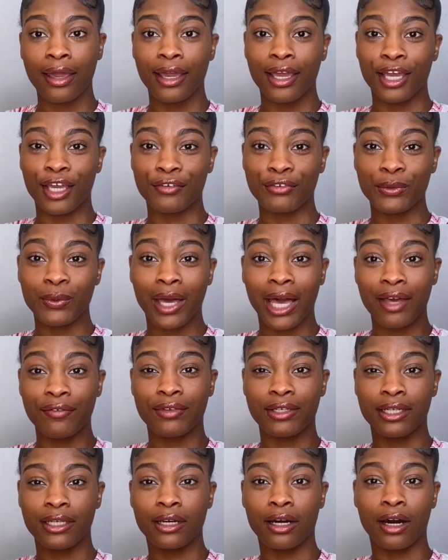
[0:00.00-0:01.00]
if you have
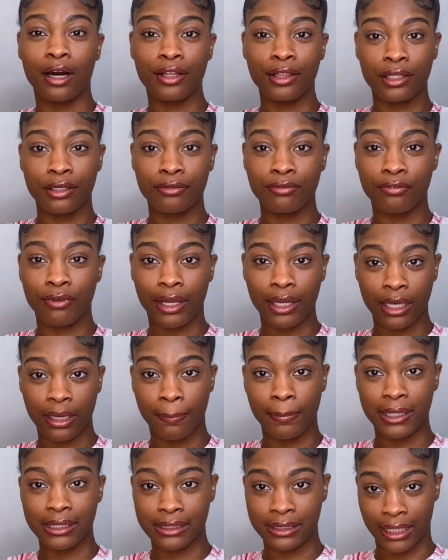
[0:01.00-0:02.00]
any other
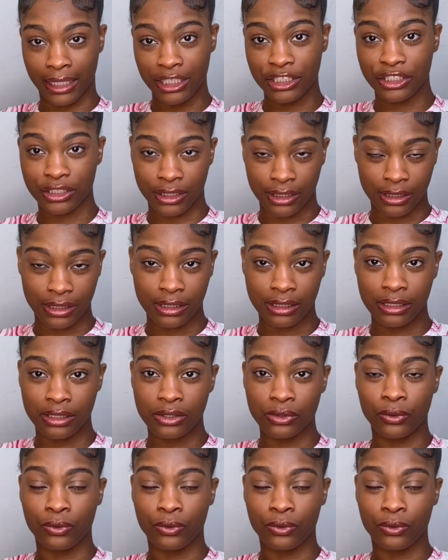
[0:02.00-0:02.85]
recommendations